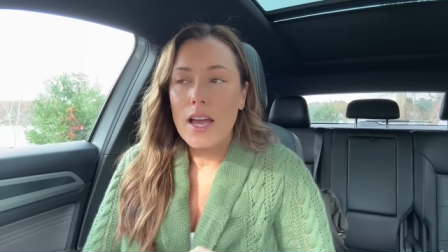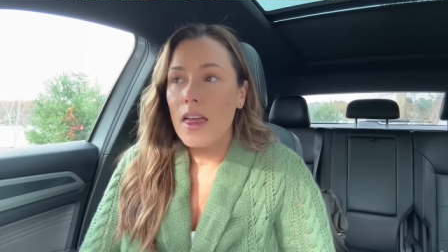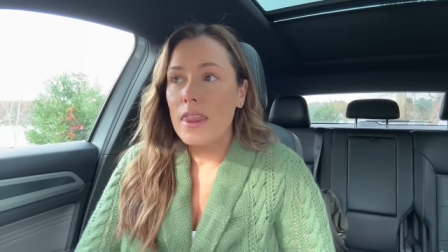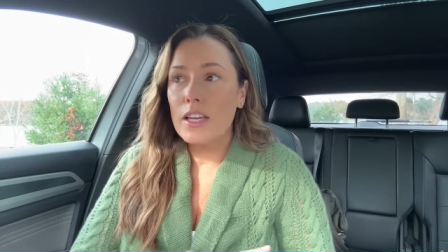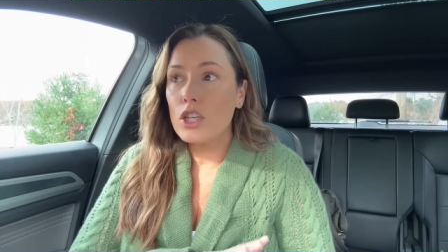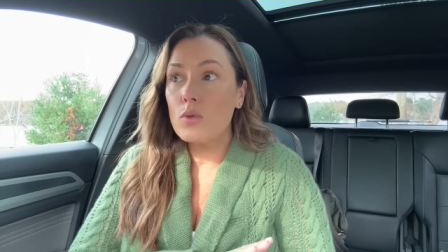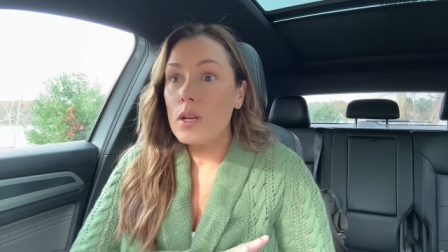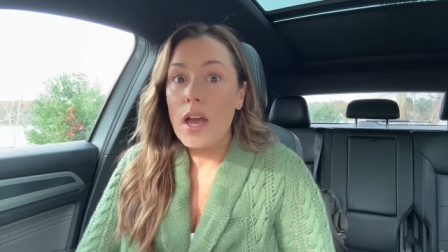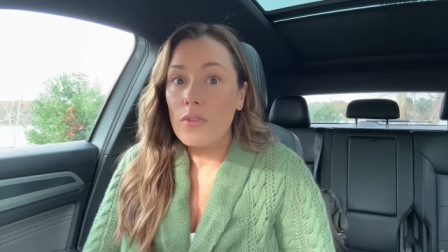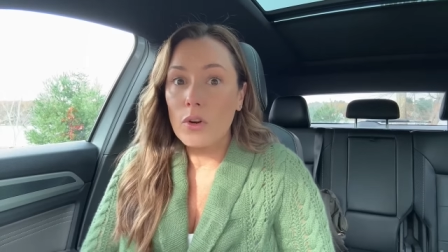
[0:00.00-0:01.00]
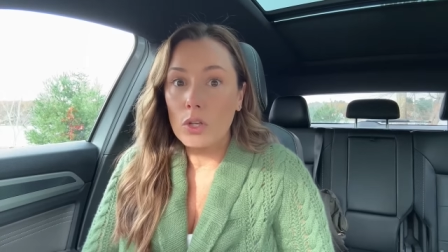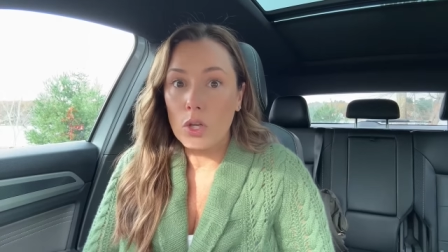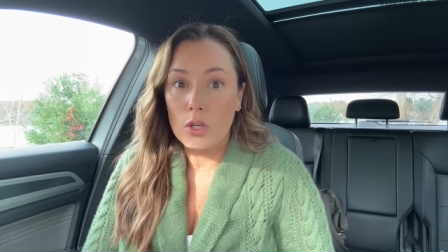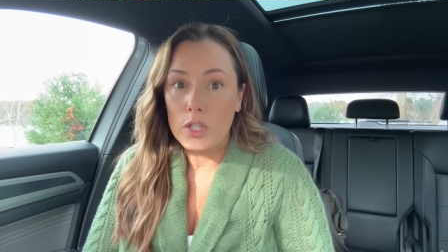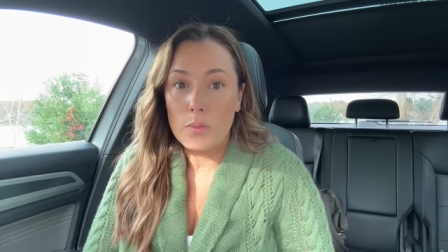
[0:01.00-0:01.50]
that you never
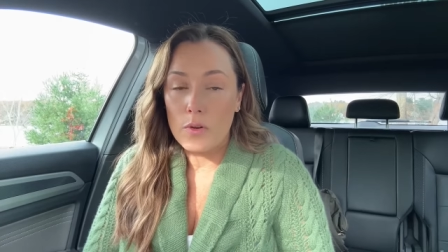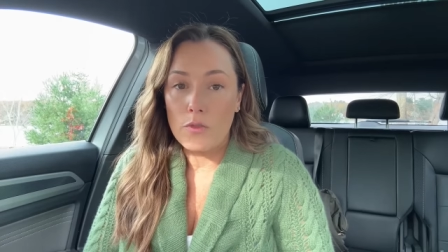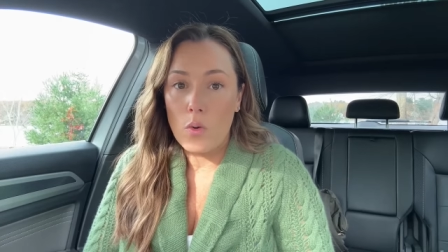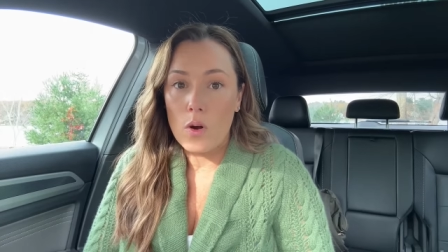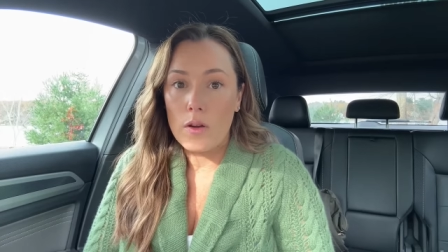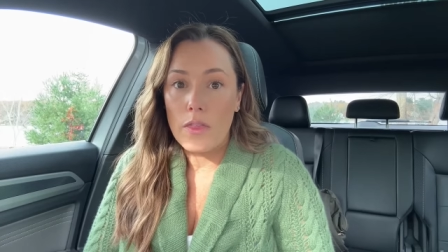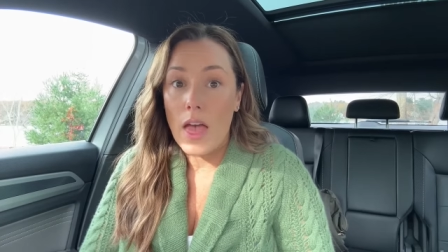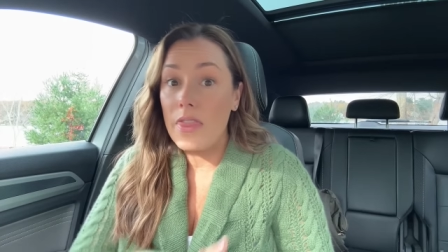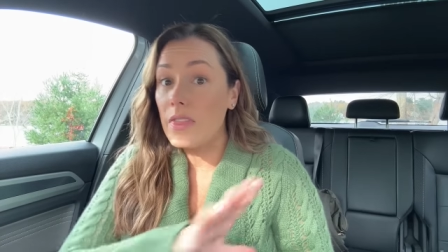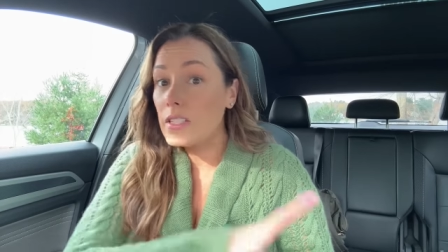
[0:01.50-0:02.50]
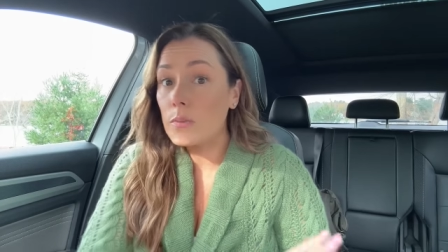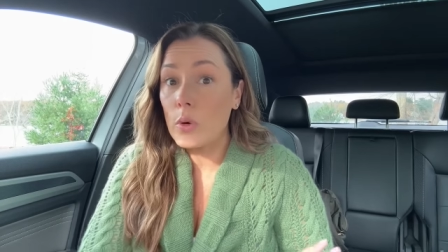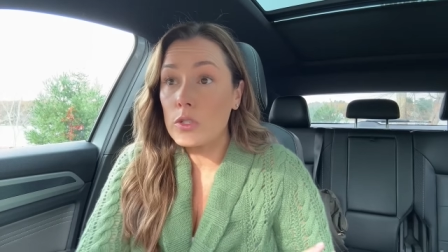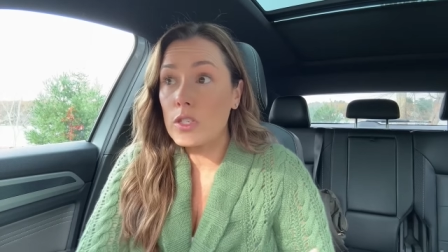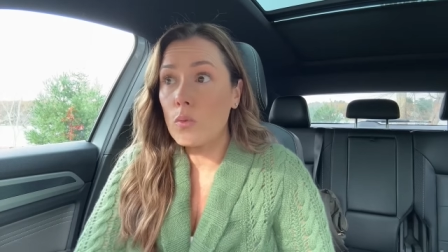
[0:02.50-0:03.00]
learned before. And this
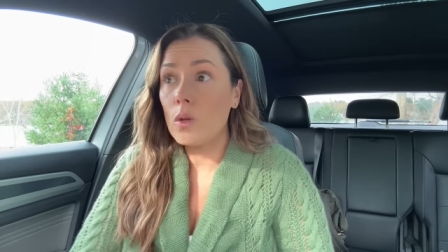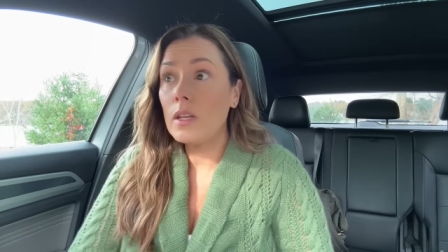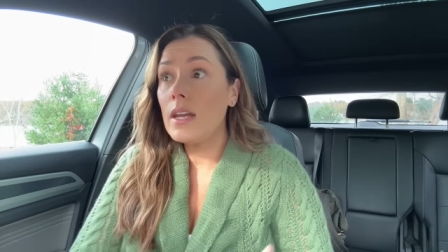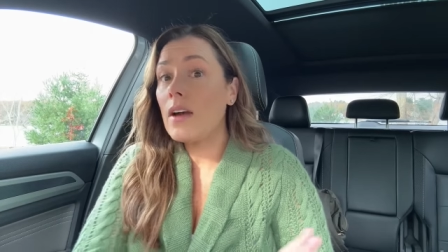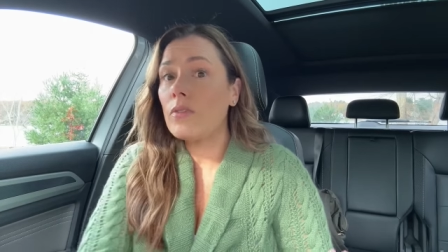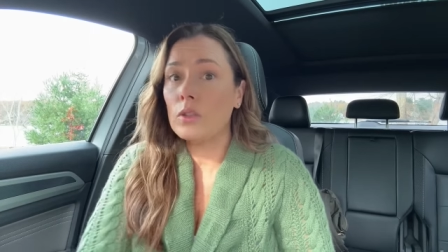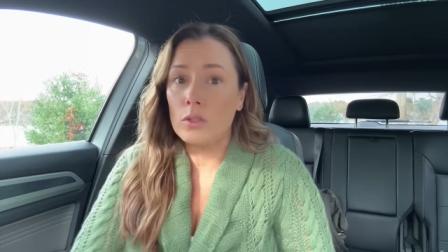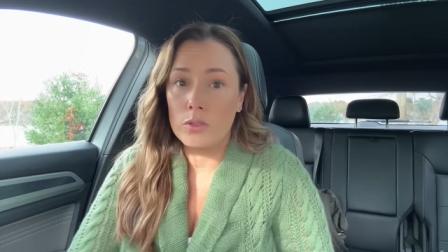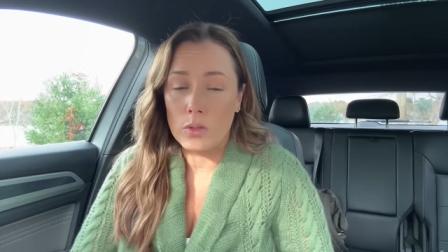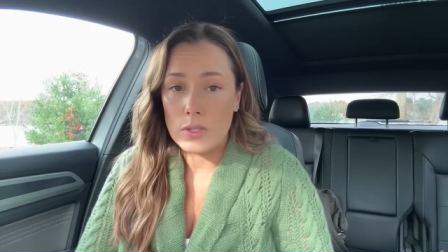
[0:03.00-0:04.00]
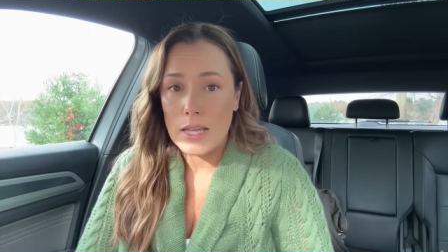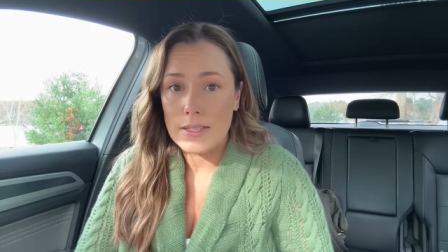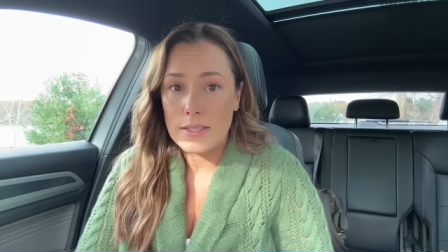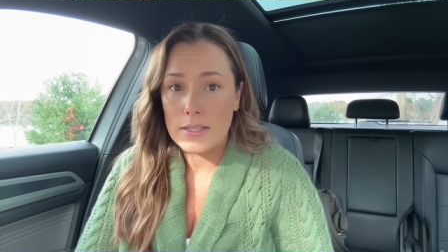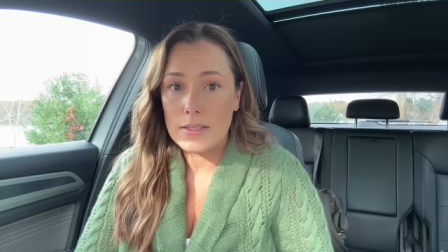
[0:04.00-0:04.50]
person will never learn those
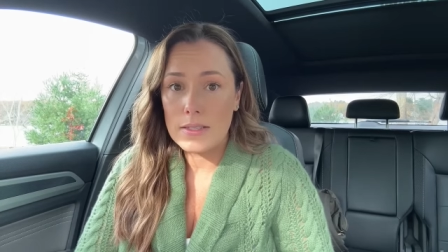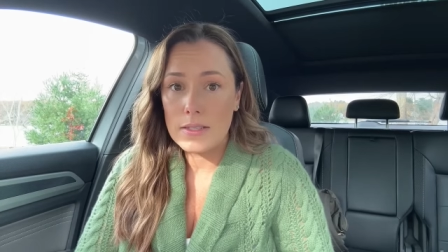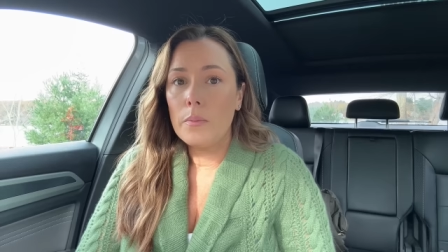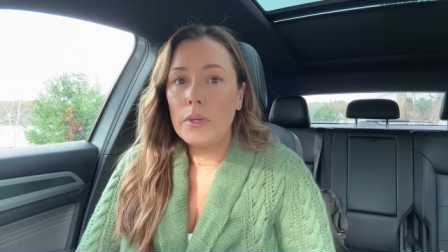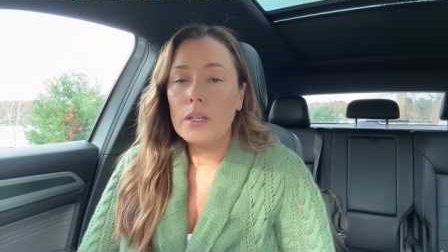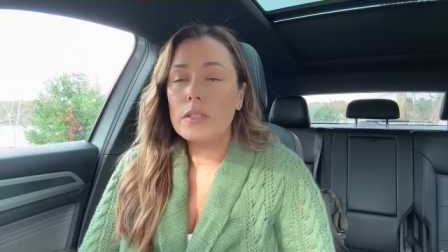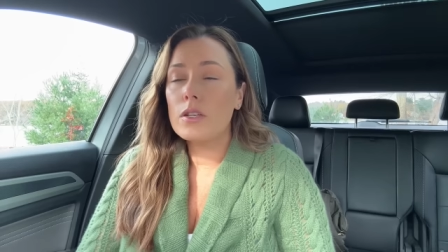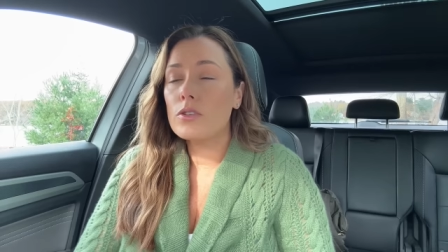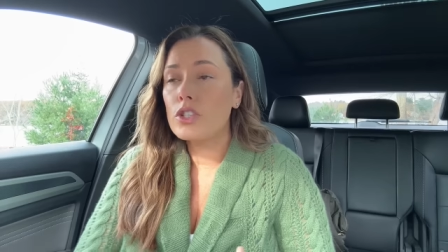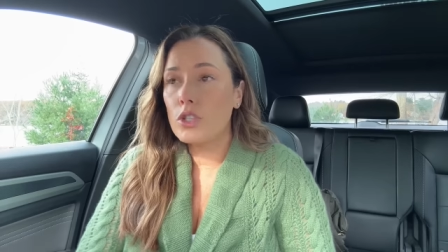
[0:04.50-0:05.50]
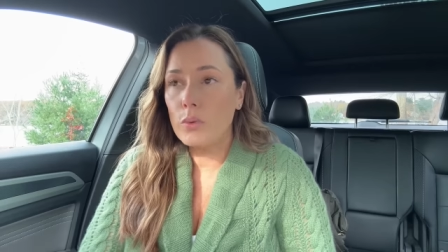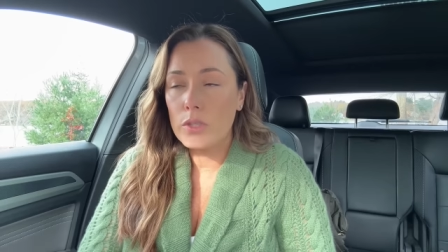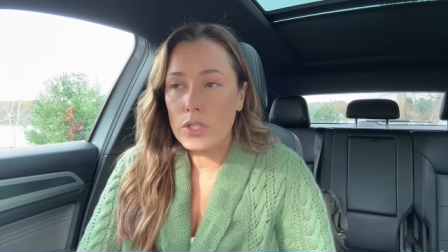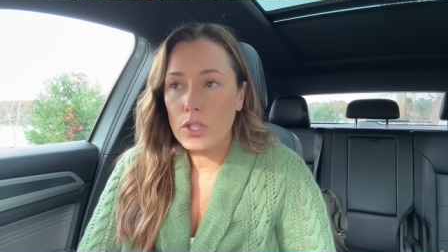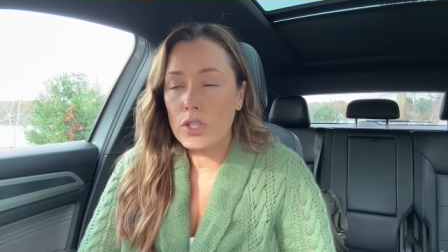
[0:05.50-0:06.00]
lessons because they're too
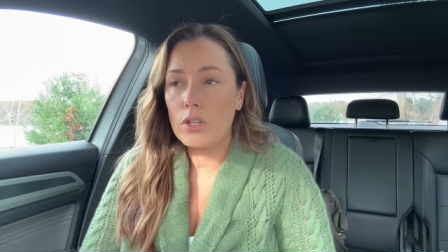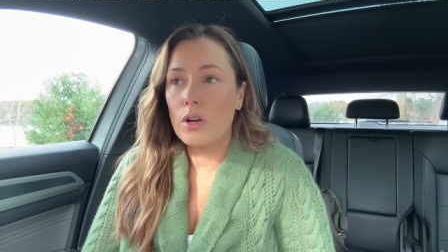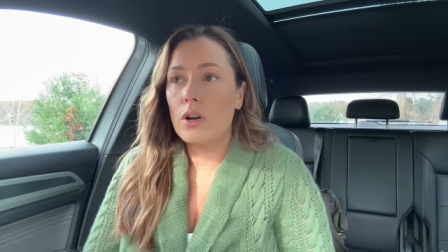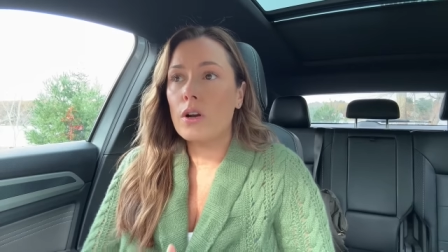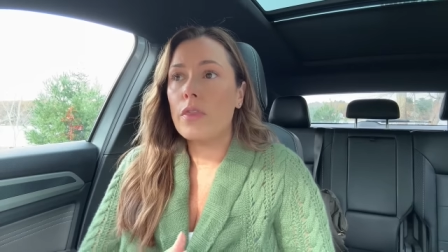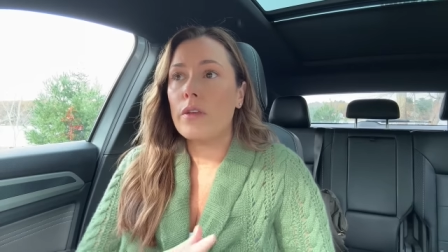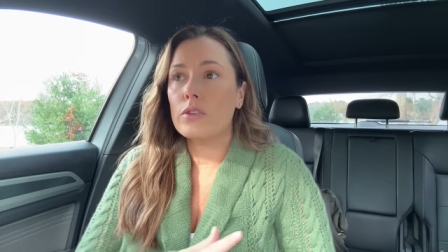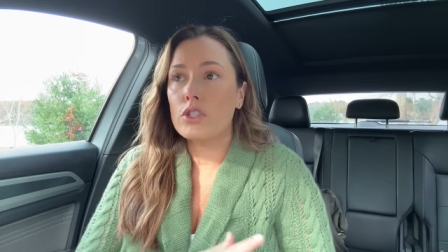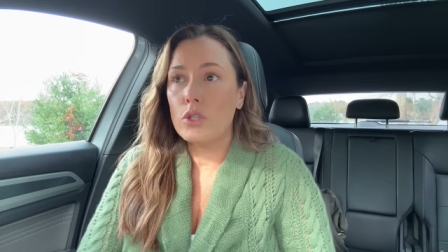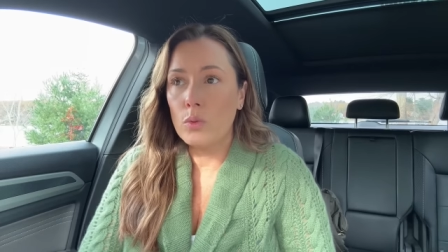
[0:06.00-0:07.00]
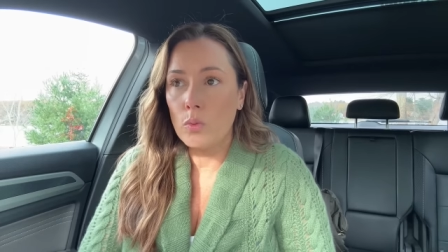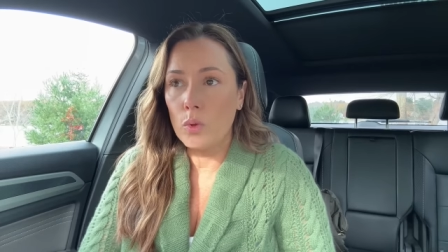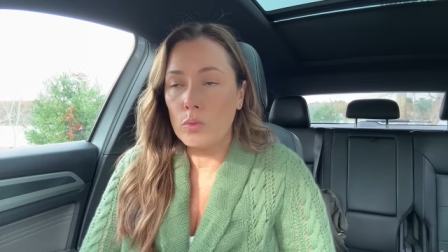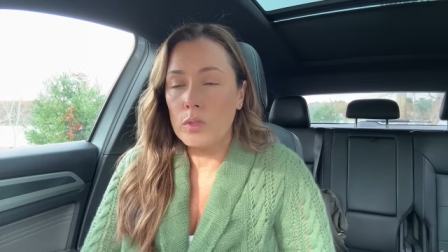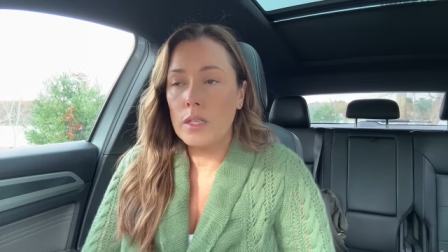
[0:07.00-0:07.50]
insecure, they're too
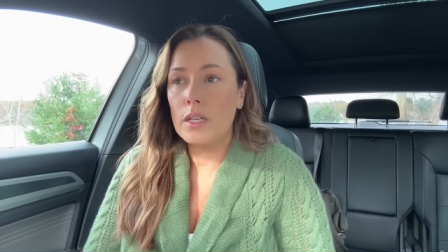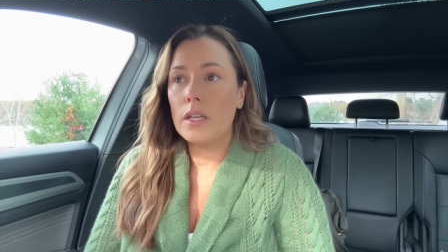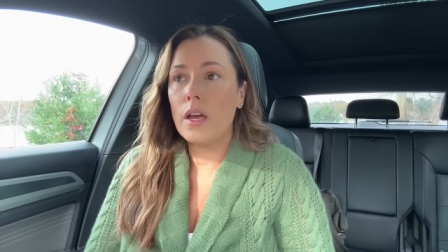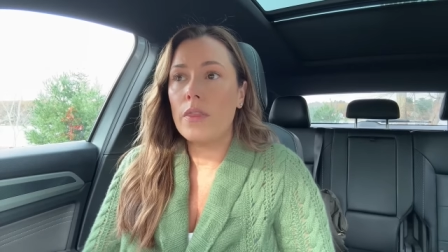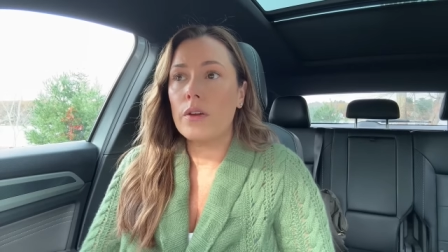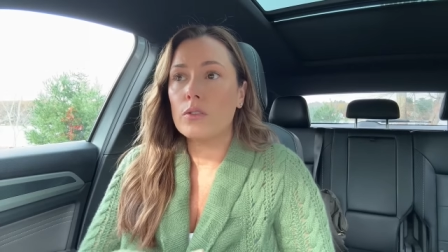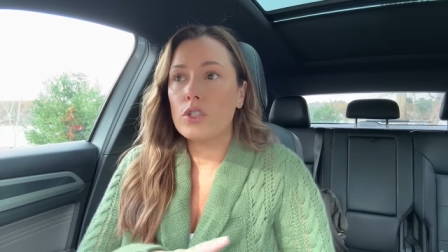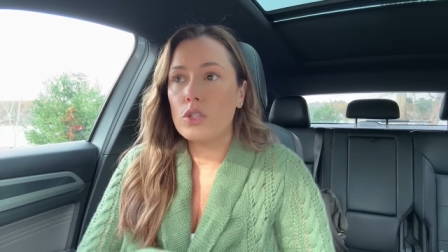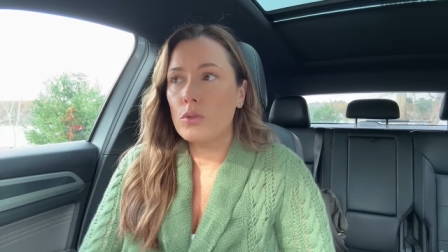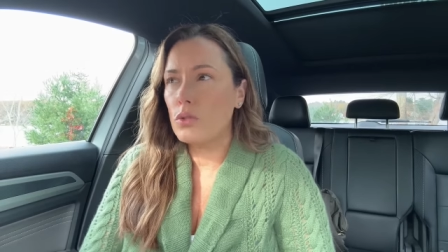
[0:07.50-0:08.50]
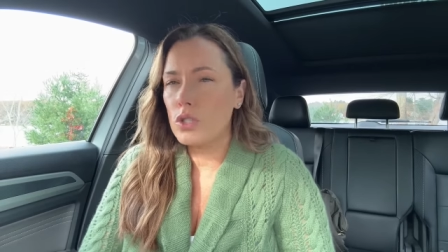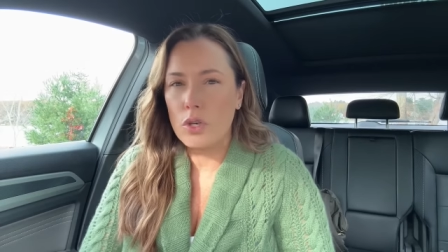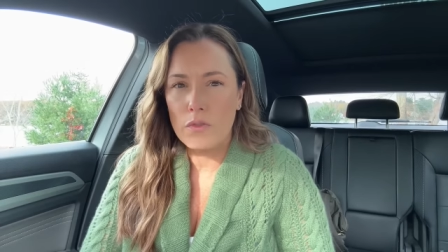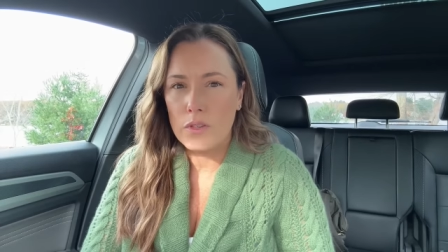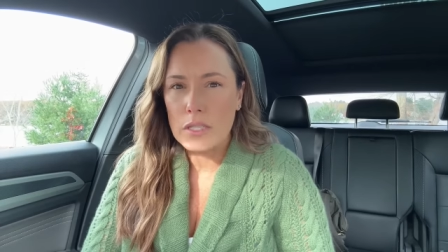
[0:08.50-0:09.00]
wounded, they're too
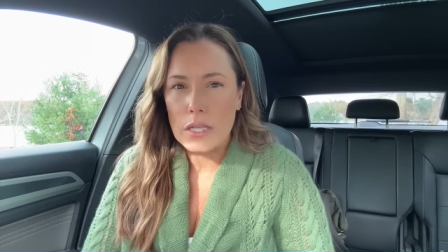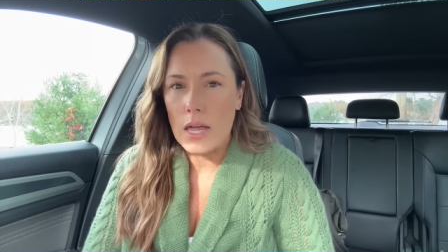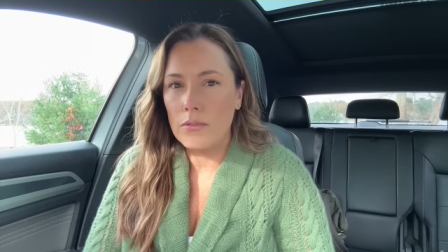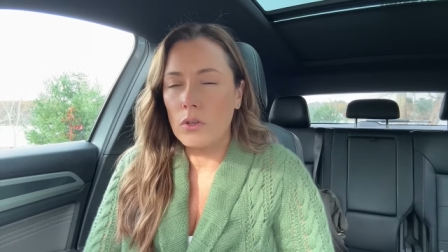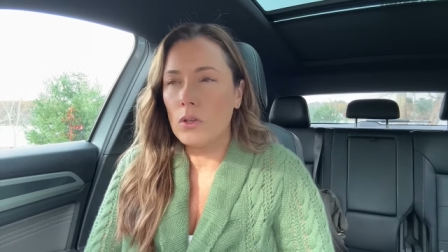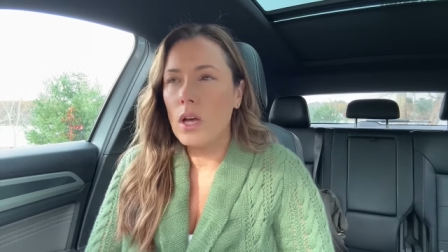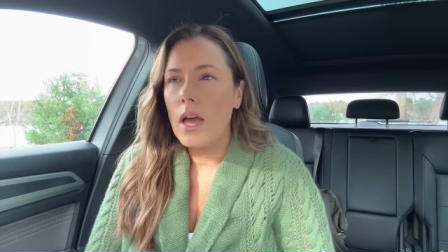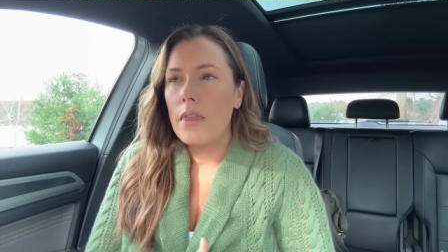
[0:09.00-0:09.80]
surface level.